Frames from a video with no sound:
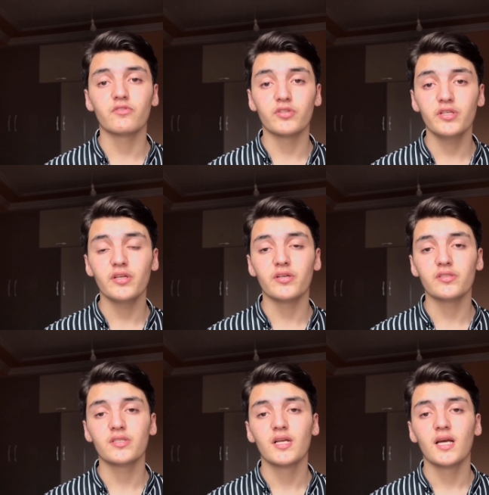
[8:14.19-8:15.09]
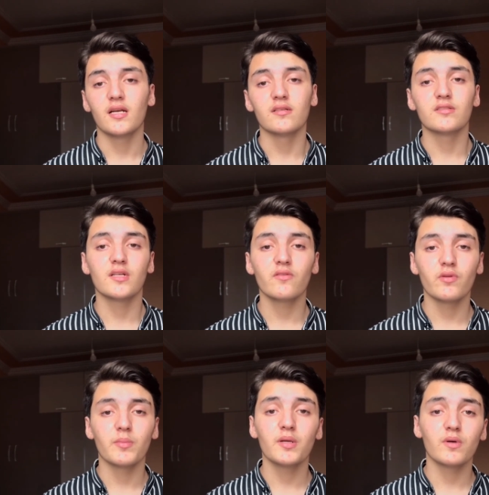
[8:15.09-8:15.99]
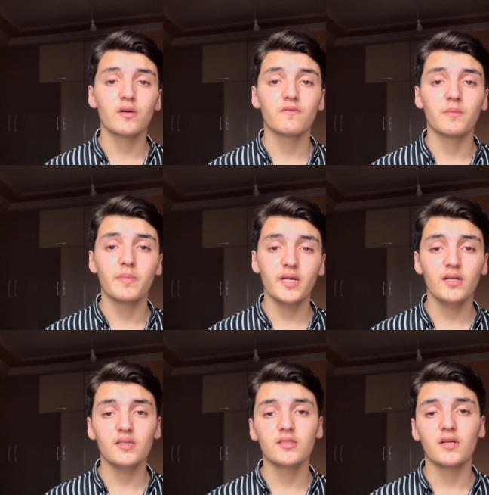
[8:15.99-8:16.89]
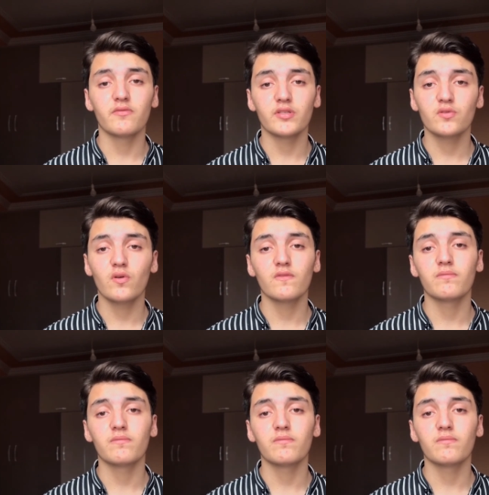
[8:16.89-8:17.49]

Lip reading: 40 years and has still remained one of the biggest unresolved